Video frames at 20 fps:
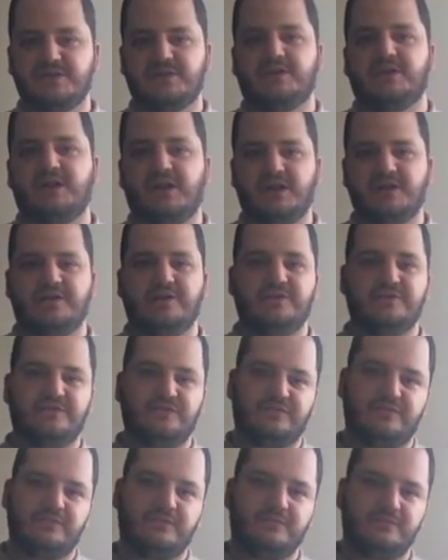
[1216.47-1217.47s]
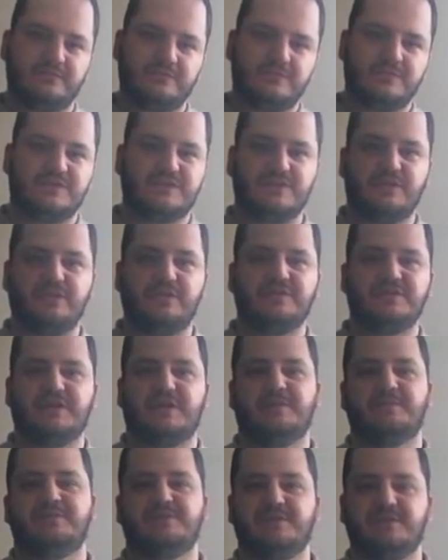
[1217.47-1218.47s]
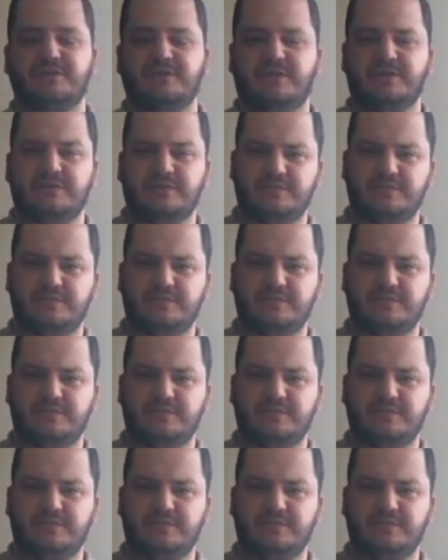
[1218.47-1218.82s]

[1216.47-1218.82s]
on a lot of stereotypes and